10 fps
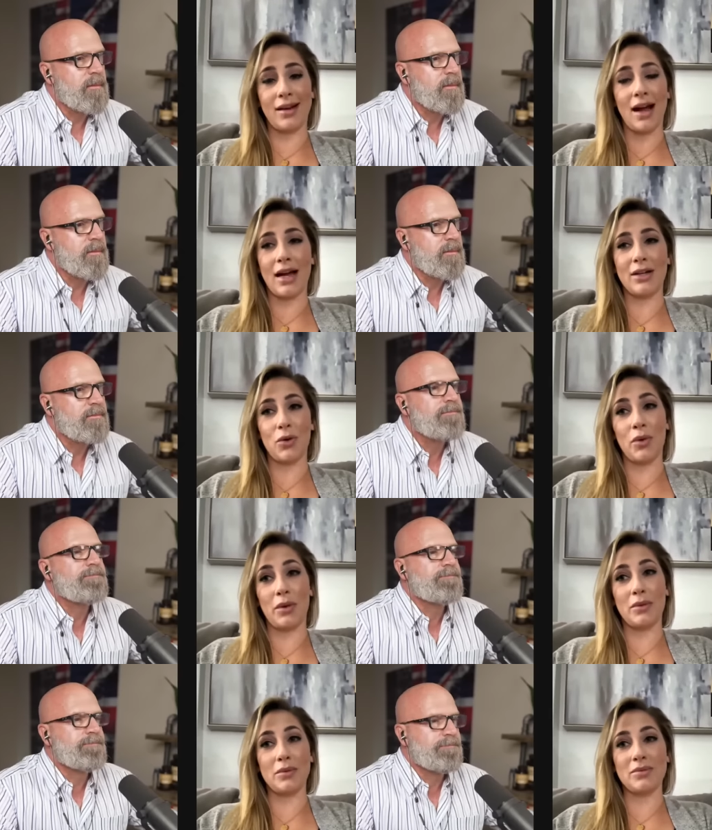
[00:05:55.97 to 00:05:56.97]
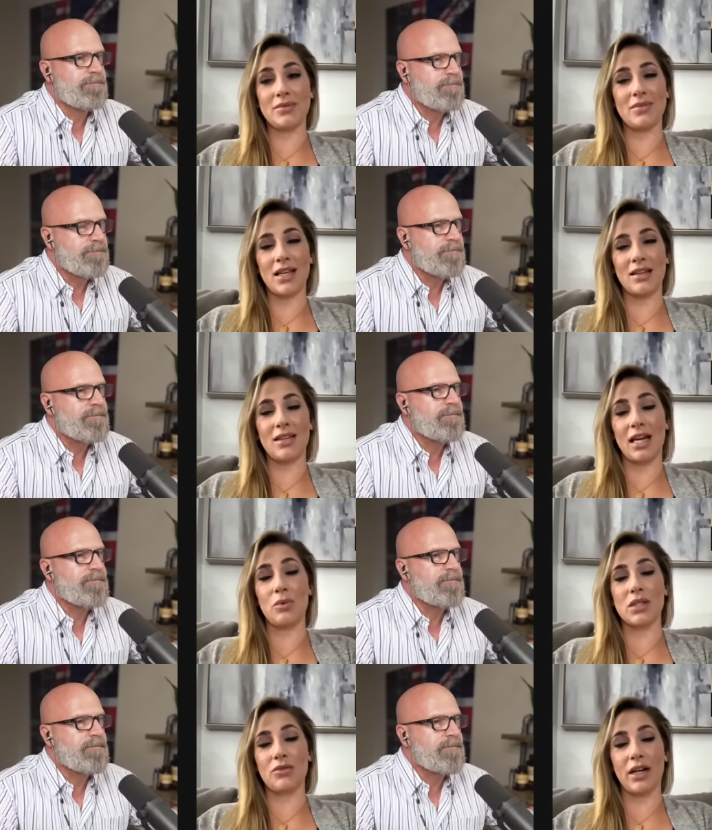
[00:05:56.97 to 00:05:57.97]
Speaker 1: and I don't think that it
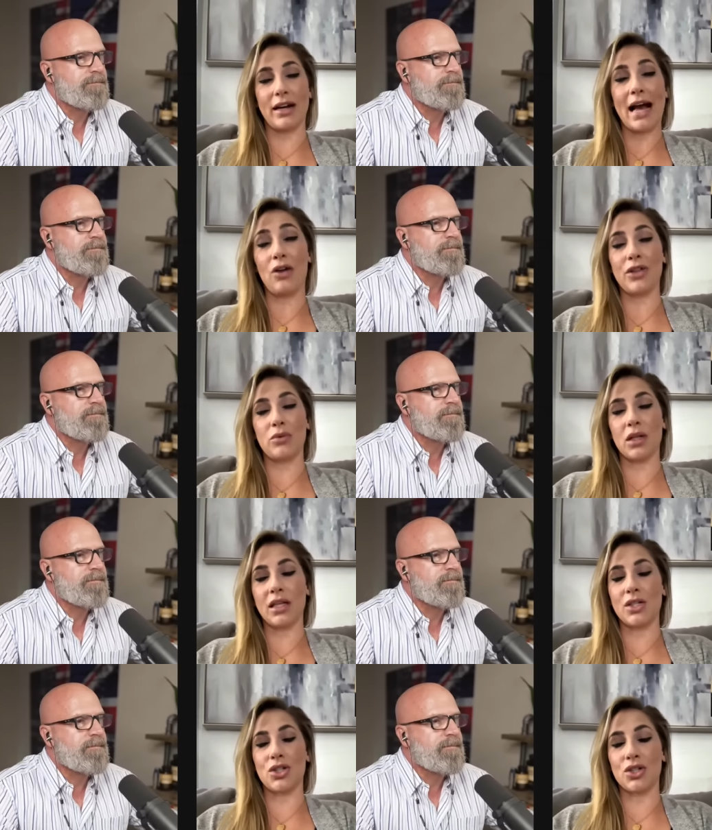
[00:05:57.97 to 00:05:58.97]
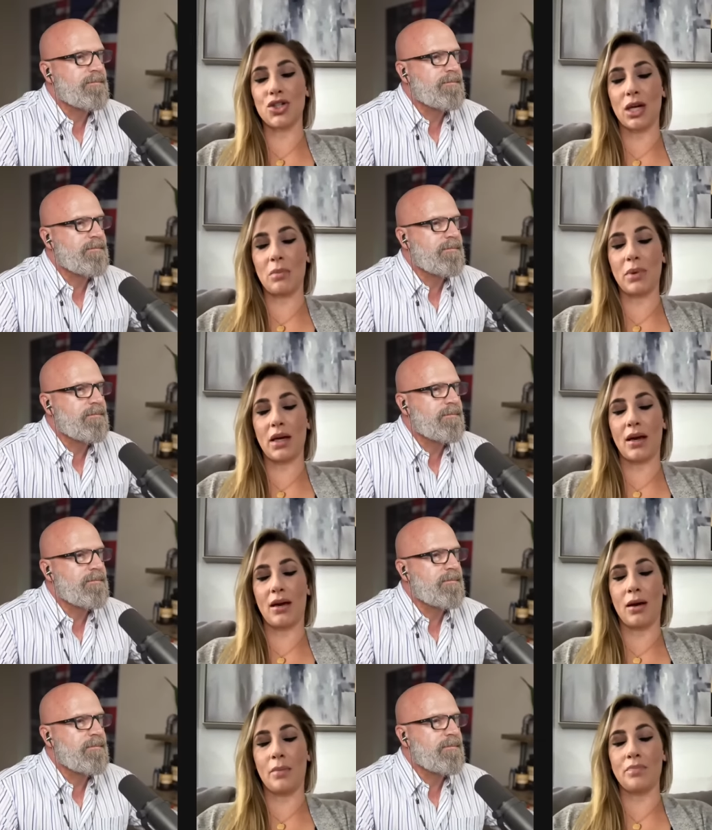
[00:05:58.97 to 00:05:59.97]
was a very healthy relationship.
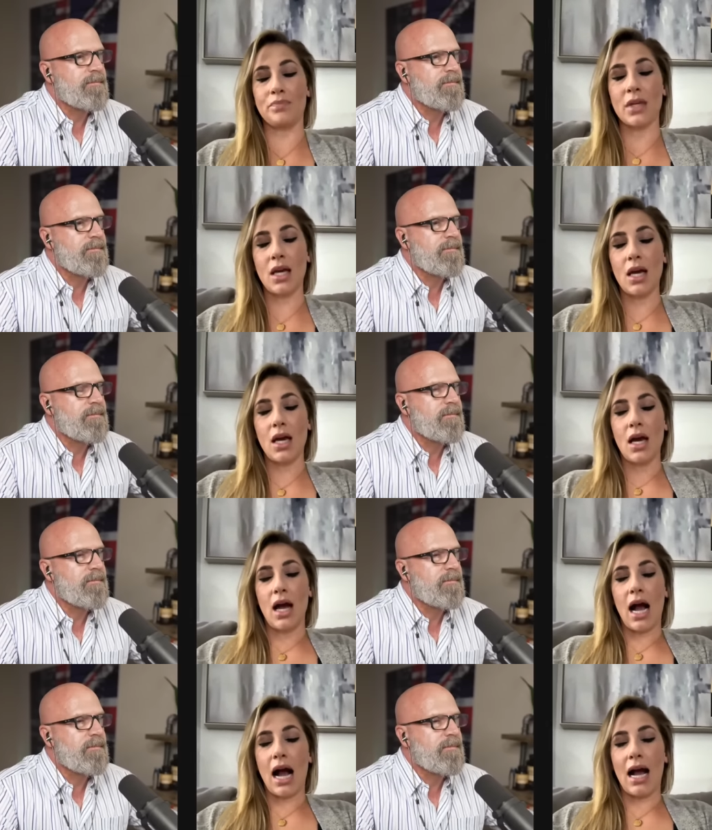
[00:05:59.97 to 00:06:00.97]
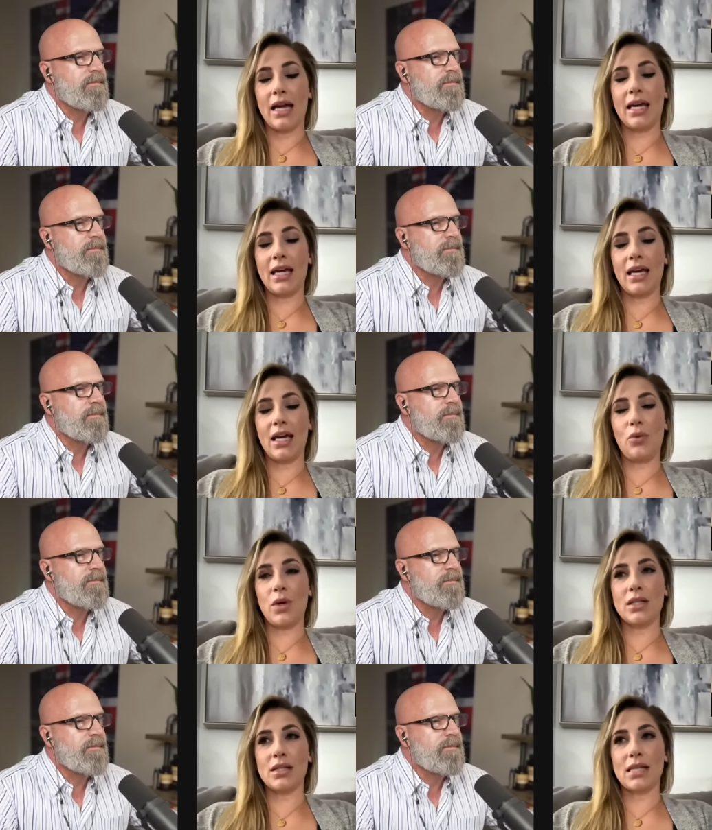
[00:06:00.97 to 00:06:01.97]
Um, he
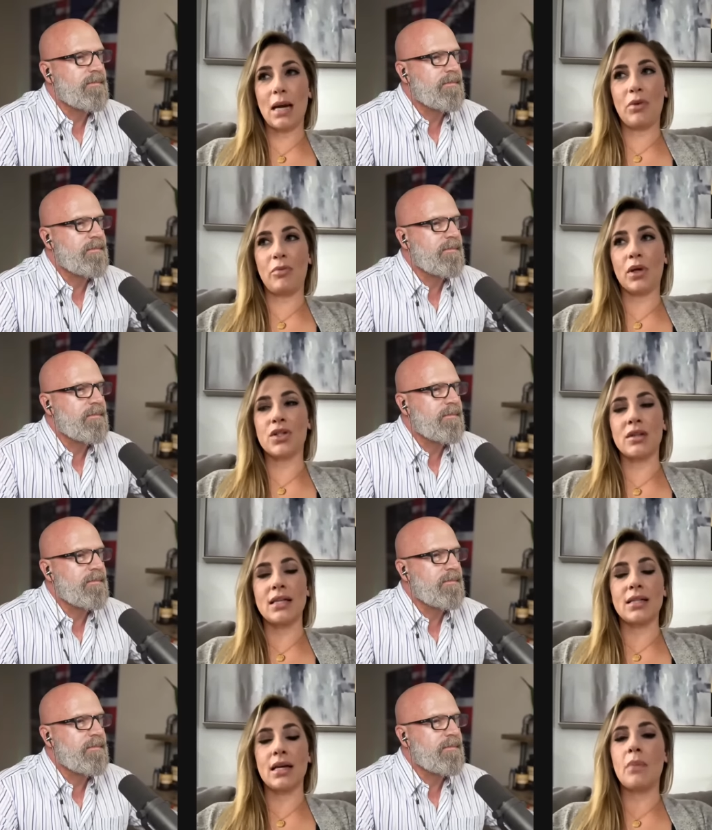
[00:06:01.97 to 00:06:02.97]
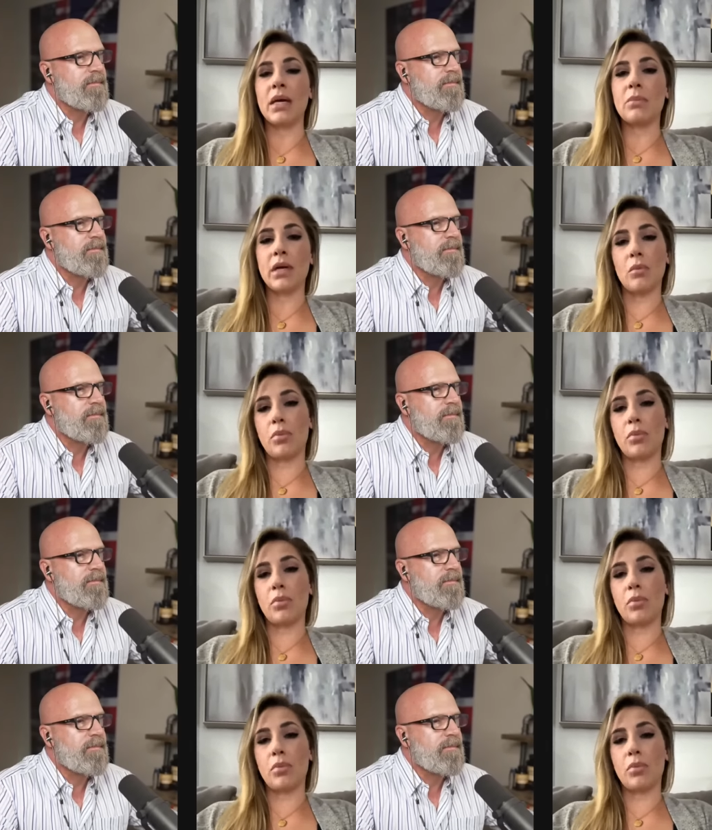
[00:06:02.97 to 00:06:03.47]
was the type of person that did not make me a